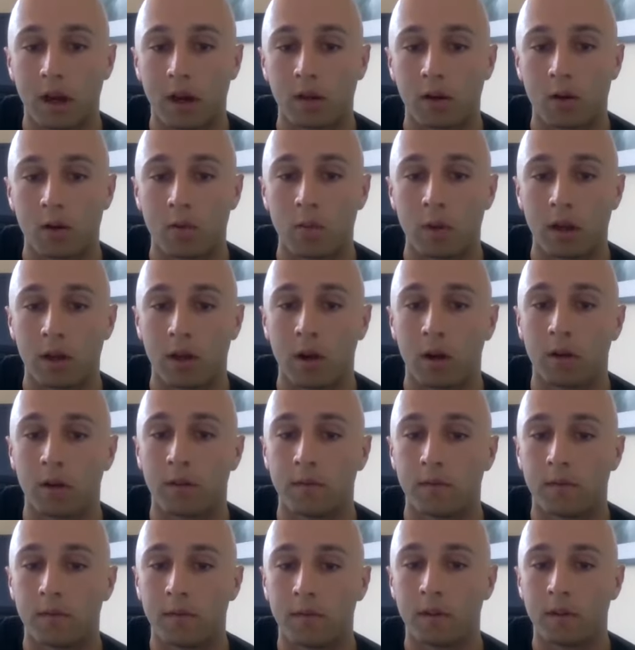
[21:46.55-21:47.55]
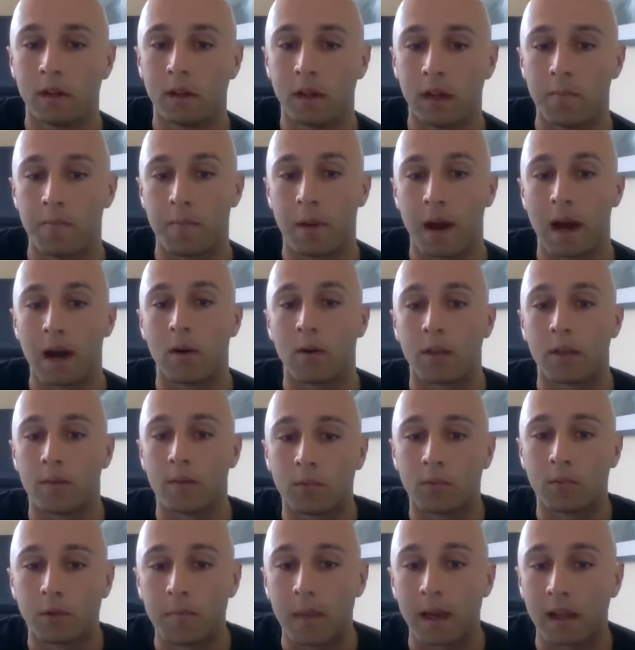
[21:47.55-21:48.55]
How can we kind of empower
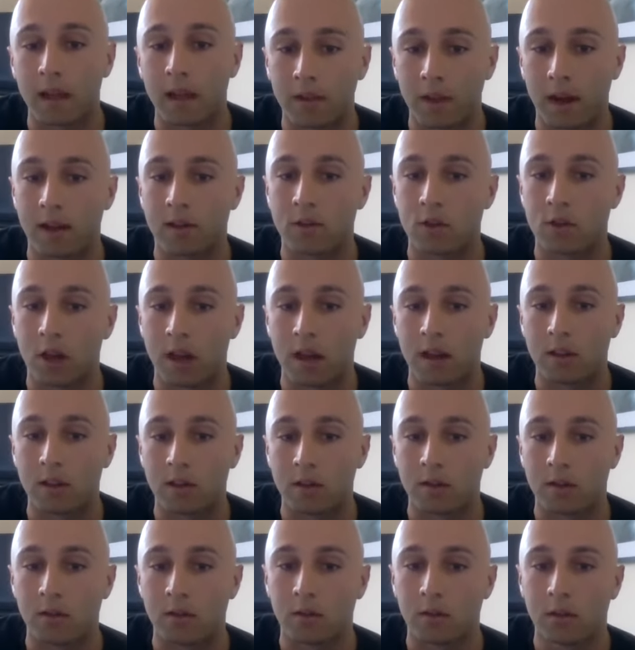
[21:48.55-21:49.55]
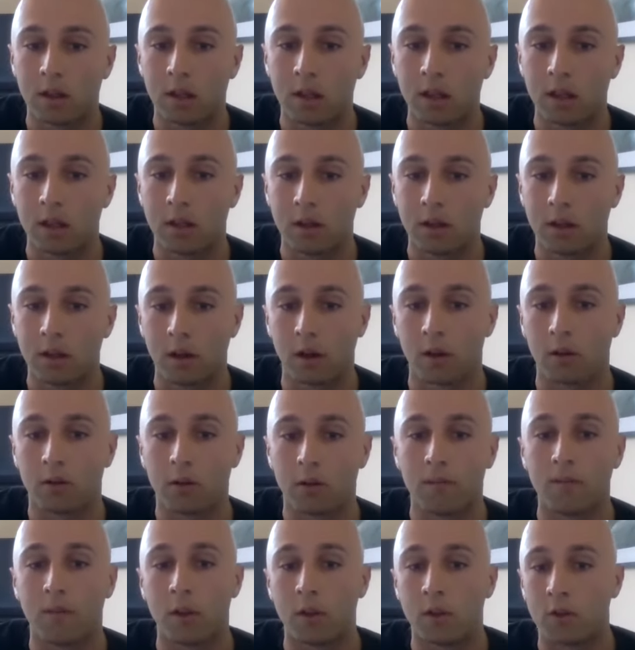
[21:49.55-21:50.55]
them to make that change and
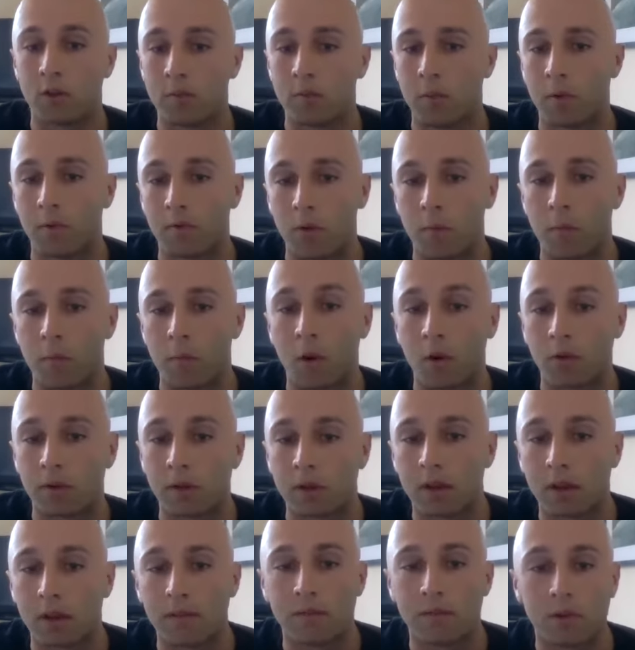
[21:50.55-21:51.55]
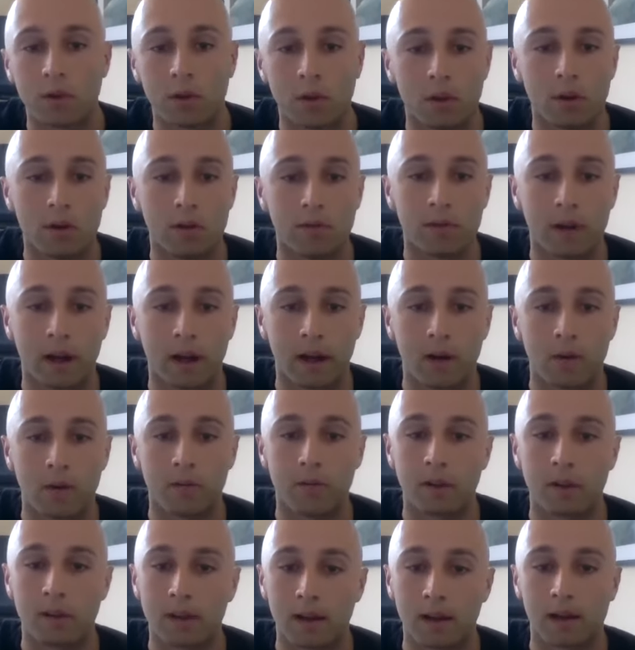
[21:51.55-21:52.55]
convince them of the positives of a
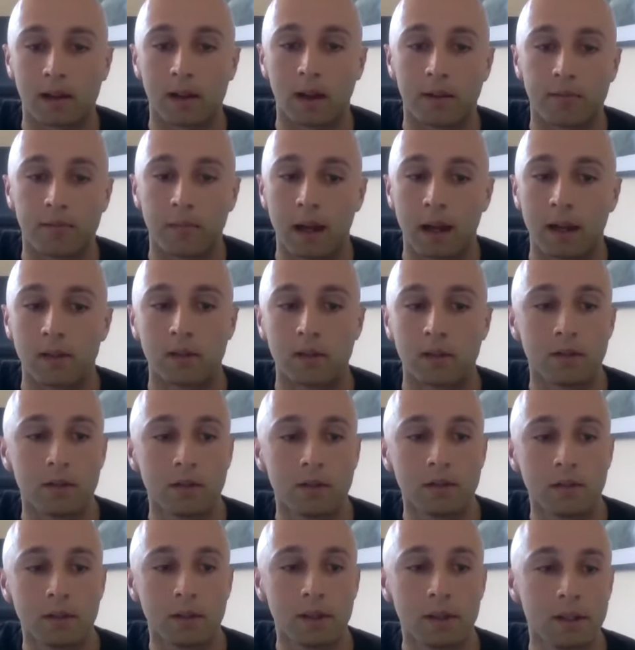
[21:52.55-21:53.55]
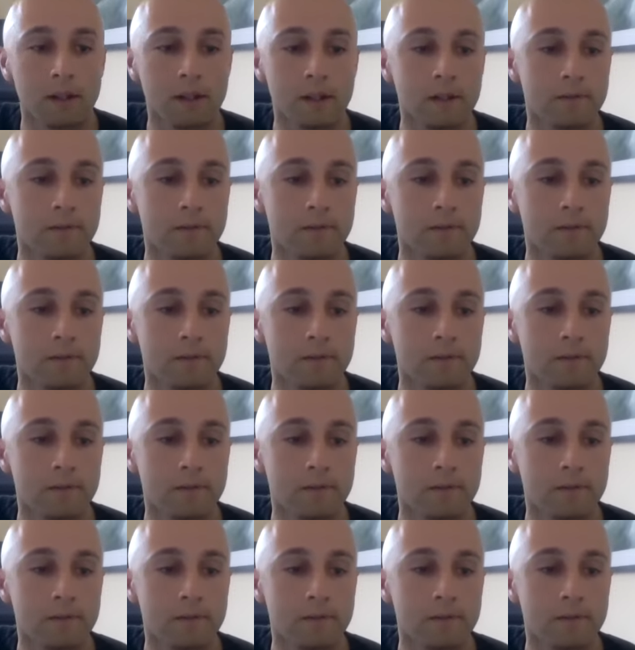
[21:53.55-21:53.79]
healthy tech life balance?